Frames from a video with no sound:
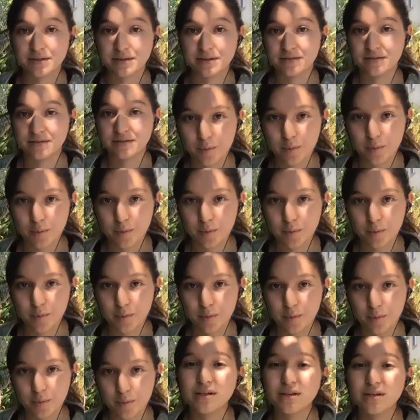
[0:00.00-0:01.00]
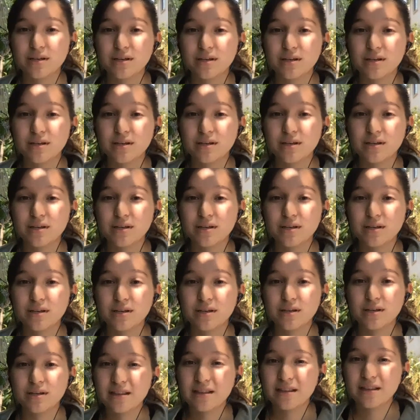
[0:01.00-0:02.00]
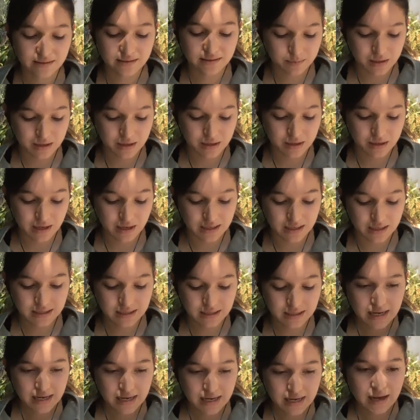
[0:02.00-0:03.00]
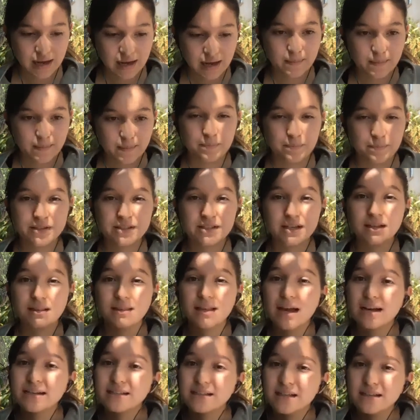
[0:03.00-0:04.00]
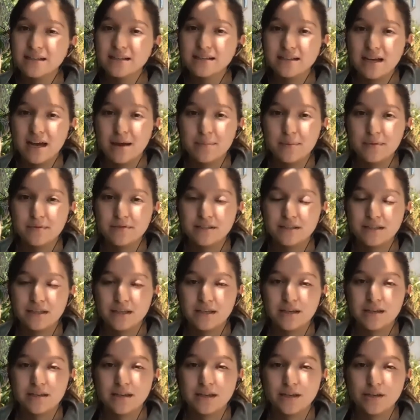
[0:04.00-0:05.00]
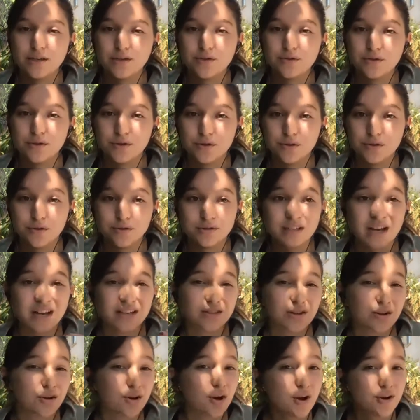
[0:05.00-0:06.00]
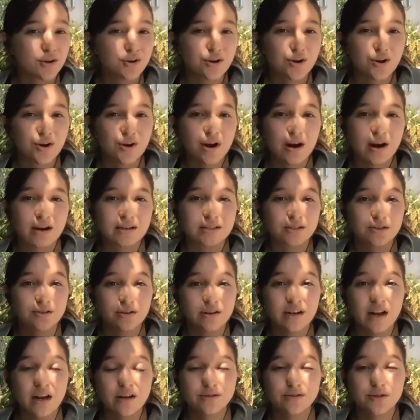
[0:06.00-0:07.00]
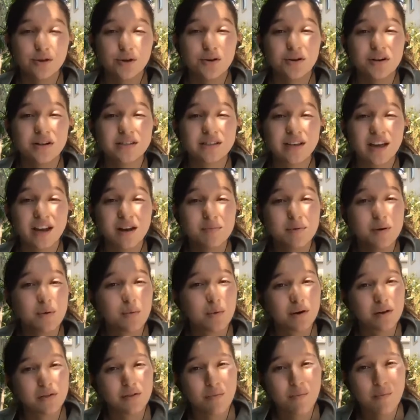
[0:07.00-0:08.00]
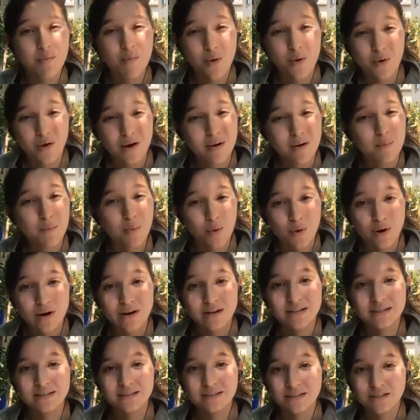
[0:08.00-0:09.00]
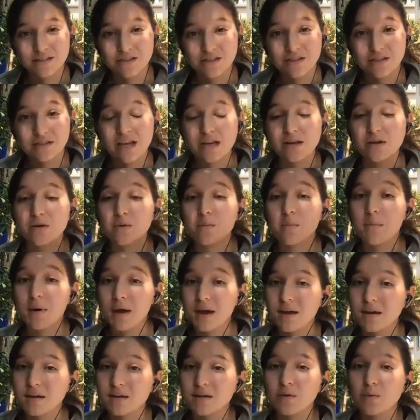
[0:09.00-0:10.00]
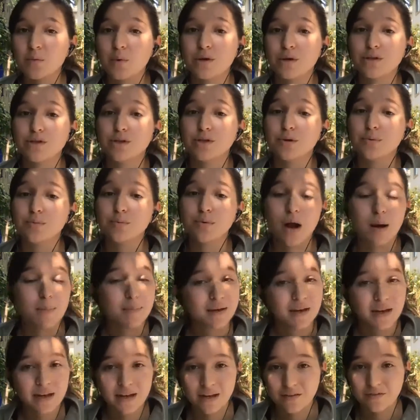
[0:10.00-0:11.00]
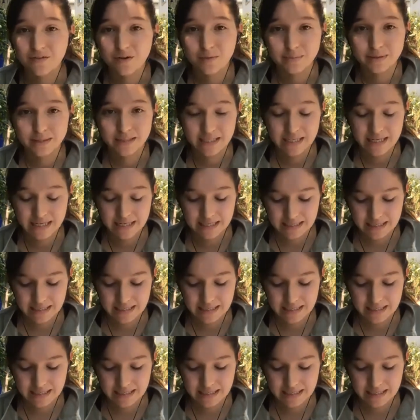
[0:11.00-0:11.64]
And the reason that we're discussing this is because selecting the type of seed that you use as a gardener or as a greenhouse grower is going to be one of the more important decisions that you make when you're propagating from seed.